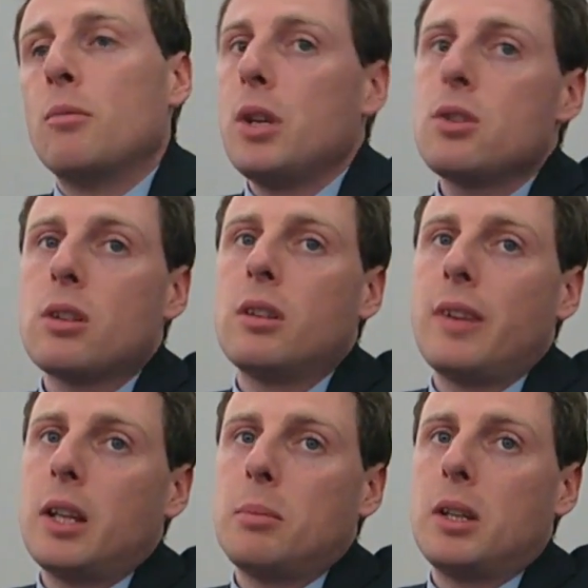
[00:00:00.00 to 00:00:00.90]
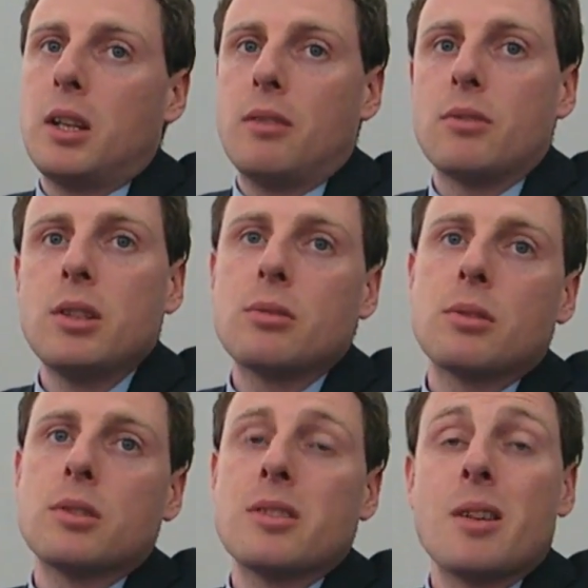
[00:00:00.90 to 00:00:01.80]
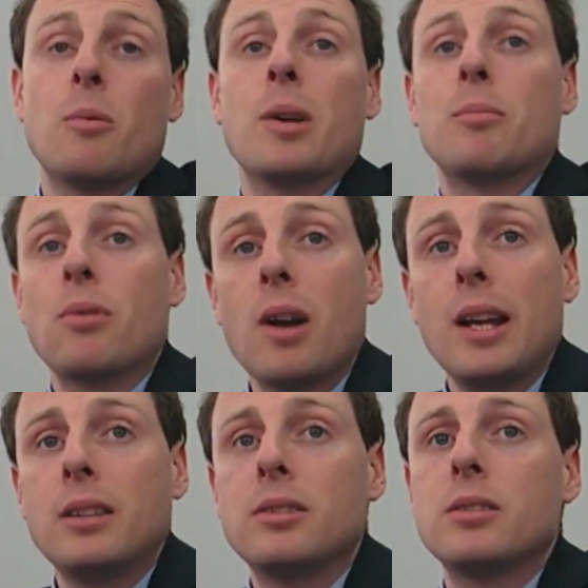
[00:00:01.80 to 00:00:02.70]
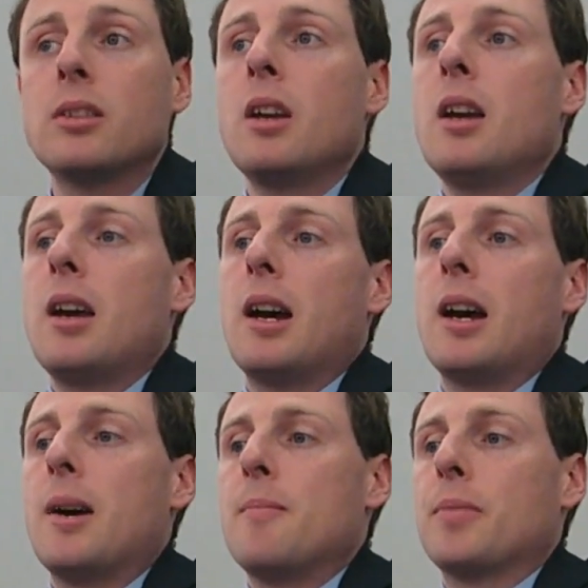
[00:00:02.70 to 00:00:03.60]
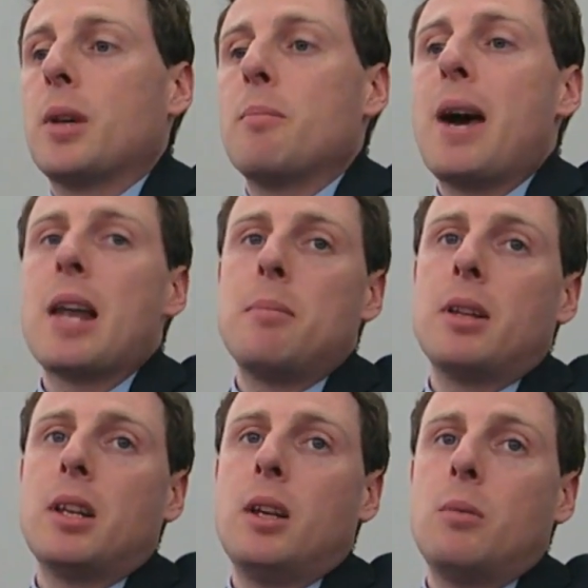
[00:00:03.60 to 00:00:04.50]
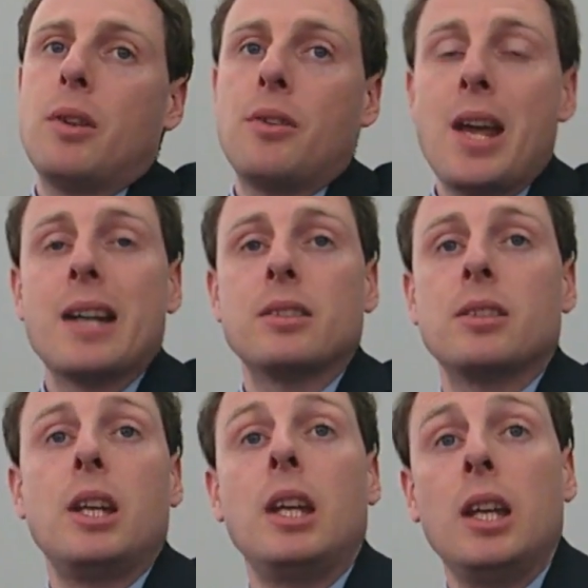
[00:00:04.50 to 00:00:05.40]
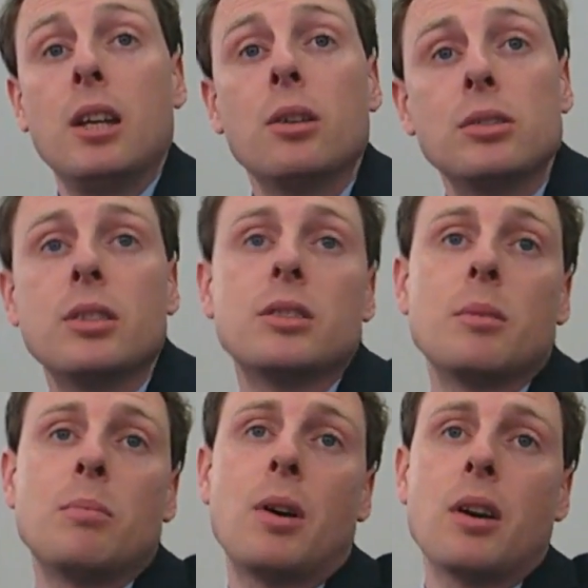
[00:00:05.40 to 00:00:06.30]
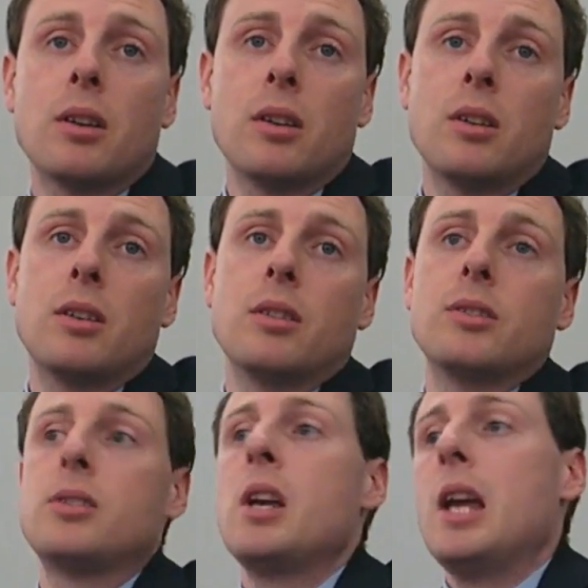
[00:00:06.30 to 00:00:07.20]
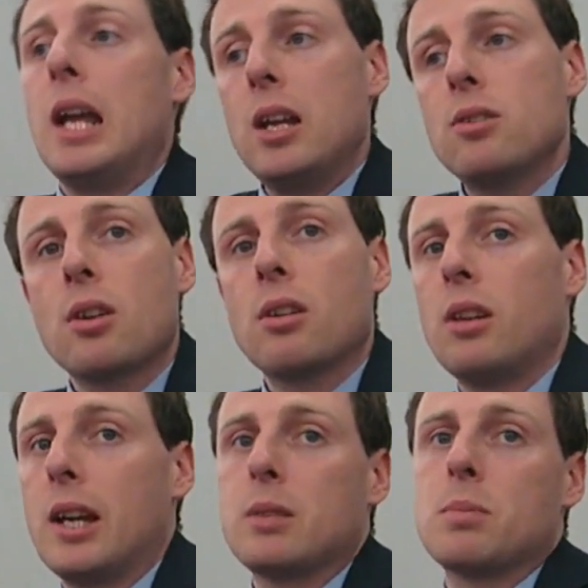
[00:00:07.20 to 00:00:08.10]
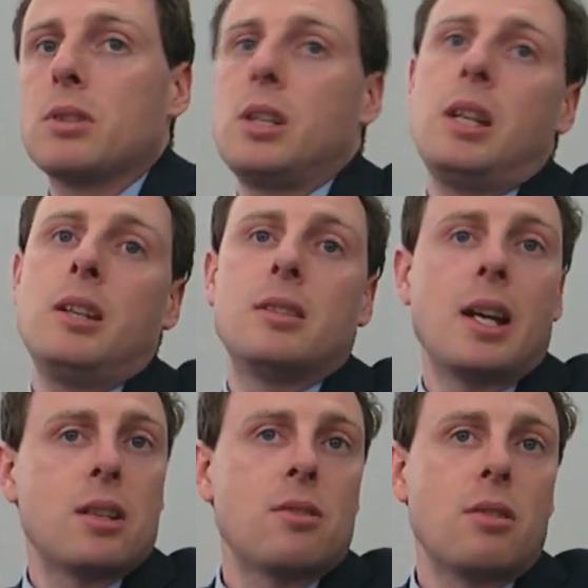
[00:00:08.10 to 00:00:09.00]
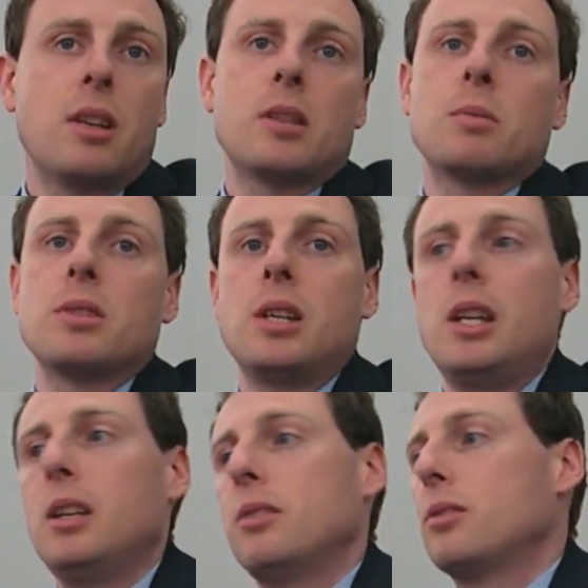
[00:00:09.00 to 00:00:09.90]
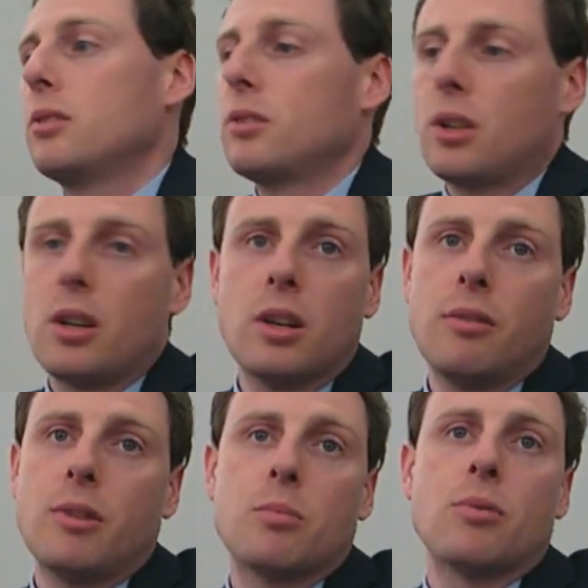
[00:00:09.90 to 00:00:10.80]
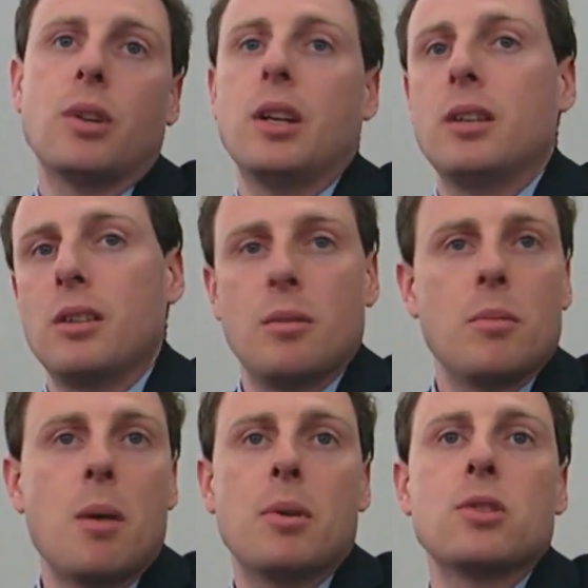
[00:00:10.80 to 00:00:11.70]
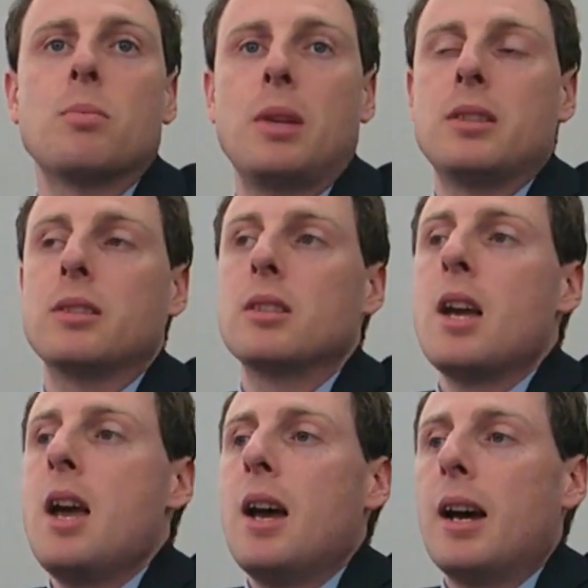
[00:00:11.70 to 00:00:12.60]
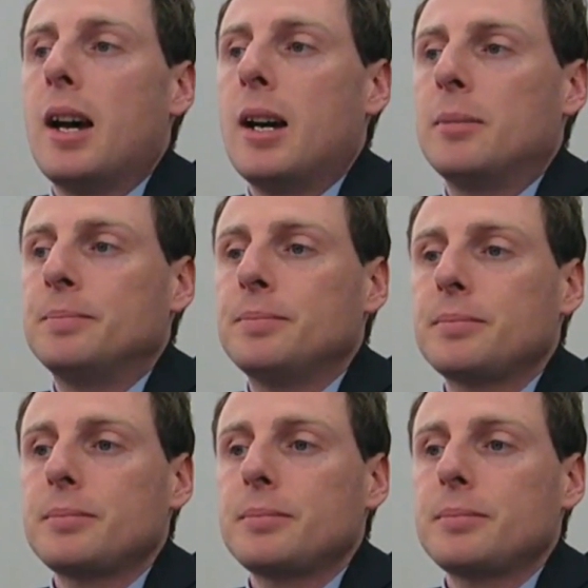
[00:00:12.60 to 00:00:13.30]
regional availability, resources at what price, um, compatibility with NASA's key ecosystem partners, internal expertise, external expertise, security footprint, a bunch of pieces. Um,